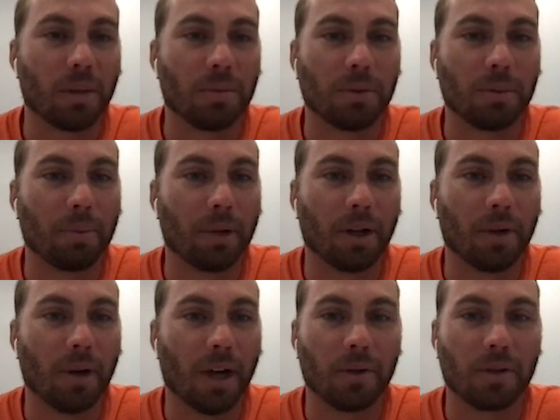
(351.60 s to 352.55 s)
Clemson playing
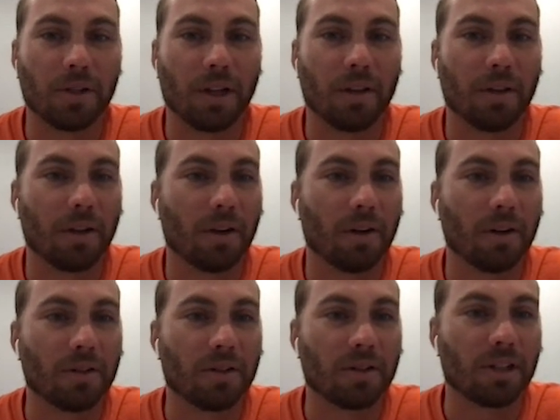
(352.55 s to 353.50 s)
Ohio State there, and
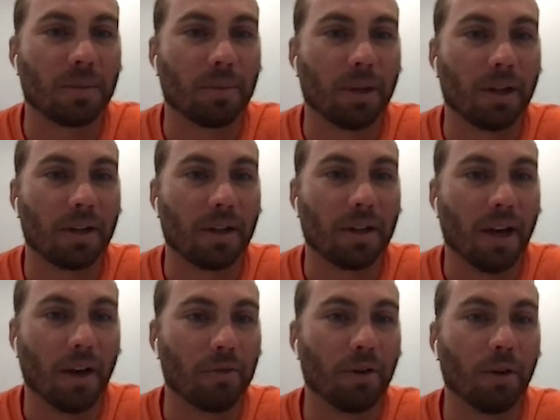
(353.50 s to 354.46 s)
it just seemed like
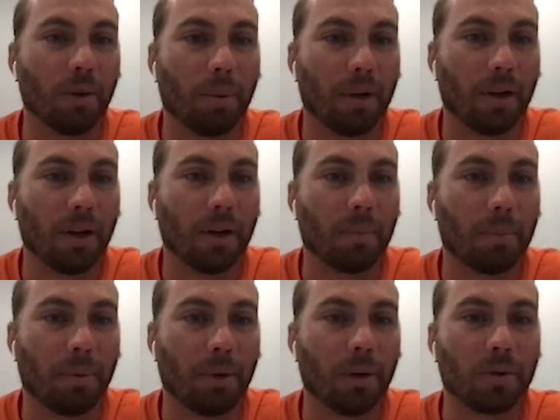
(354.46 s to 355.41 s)
every other play, a
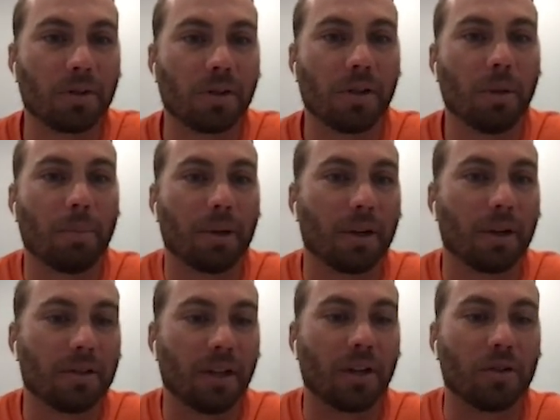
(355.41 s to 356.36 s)
player was slipping and
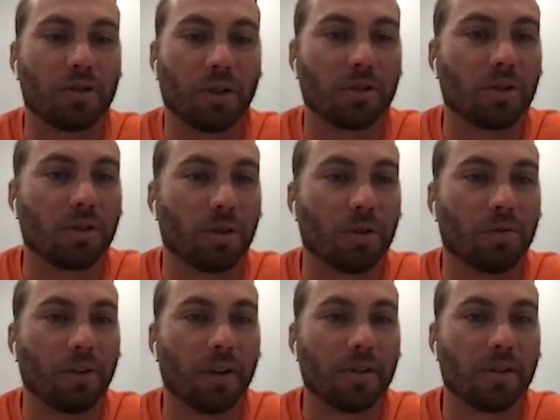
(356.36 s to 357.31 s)
taking chunks of
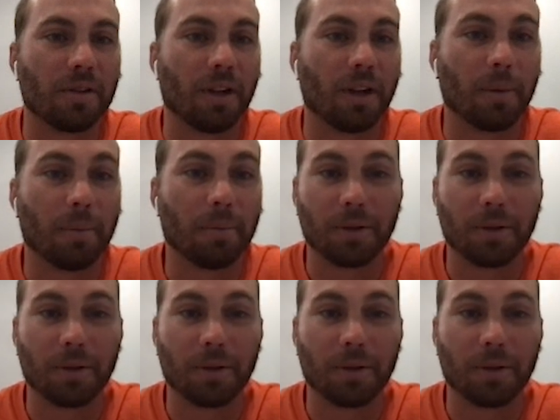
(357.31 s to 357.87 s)
turf out of the stadium.